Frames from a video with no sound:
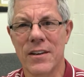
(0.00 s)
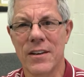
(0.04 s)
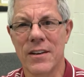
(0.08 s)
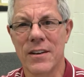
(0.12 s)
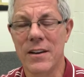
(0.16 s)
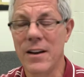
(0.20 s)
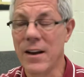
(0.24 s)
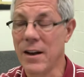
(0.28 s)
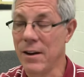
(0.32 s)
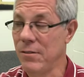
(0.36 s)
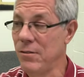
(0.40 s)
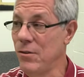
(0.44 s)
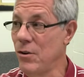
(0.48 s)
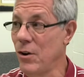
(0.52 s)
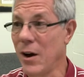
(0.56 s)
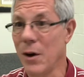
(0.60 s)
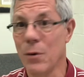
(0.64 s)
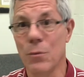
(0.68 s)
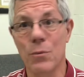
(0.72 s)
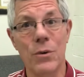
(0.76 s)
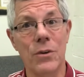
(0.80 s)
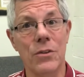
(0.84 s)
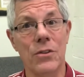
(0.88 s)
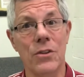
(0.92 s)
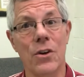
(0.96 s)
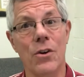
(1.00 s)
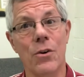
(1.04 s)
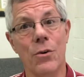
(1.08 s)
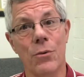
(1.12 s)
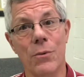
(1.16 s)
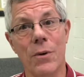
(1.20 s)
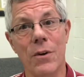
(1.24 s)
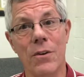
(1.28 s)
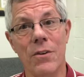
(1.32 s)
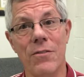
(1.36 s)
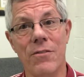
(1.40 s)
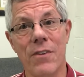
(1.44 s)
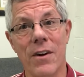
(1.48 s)
Now, do I want the
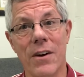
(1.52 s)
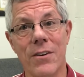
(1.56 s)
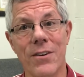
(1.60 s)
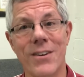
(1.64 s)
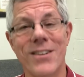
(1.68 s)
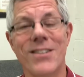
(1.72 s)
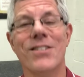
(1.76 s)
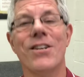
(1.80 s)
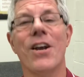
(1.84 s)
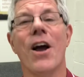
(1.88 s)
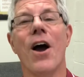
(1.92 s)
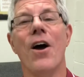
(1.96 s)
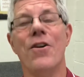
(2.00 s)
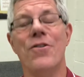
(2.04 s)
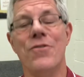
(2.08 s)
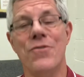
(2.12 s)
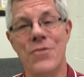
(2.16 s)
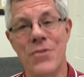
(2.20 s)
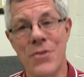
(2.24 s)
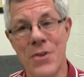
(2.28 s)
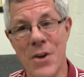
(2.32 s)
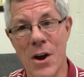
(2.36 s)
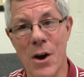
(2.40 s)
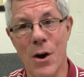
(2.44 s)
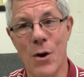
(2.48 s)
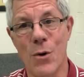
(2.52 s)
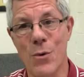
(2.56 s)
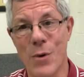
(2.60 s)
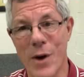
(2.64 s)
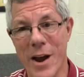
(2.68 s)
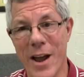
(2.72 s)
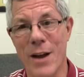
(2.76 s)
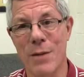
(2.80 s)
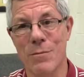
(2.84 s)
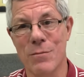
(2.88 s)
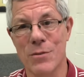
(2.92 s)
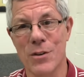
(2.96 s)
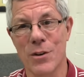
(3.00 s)
coronavirus? No,
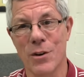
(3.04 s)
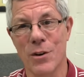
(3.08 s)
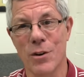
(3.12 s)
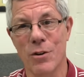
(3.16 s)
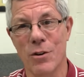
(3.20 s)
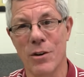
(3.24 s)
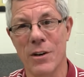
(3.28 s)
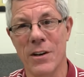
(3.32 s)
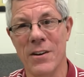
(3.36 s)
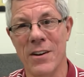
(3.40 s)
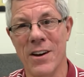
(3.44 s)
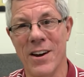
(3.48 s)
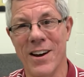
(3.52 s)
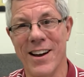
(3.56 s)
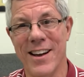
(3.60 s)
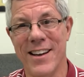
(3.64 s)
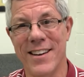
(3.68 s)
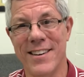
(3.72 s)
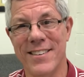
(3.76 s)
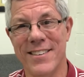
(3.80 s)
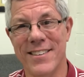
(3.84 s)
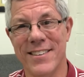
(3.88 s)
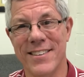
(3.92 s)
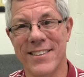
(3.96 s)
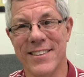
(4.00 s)
absolutely not.